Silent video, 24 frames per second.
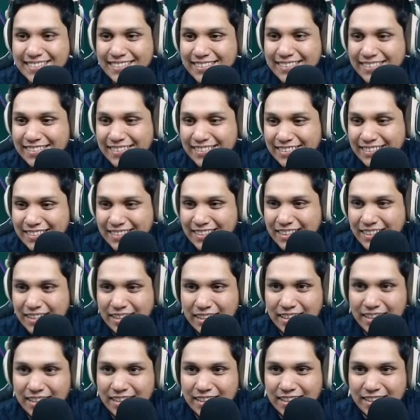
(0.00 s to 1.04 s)

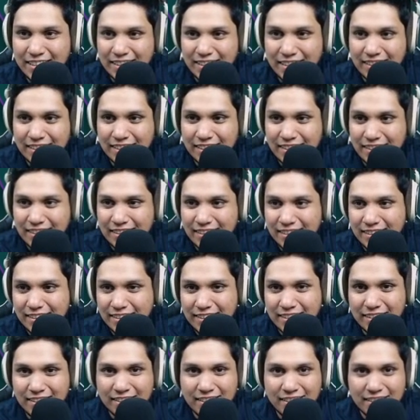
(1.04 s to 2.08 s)

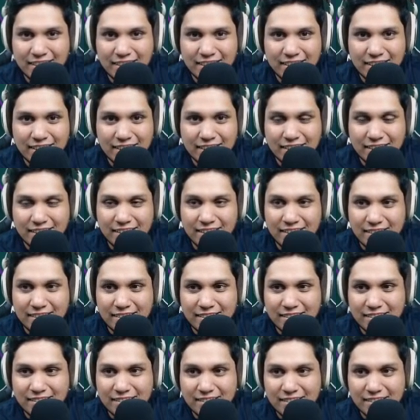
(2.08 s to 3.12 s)
The person shown says nothing.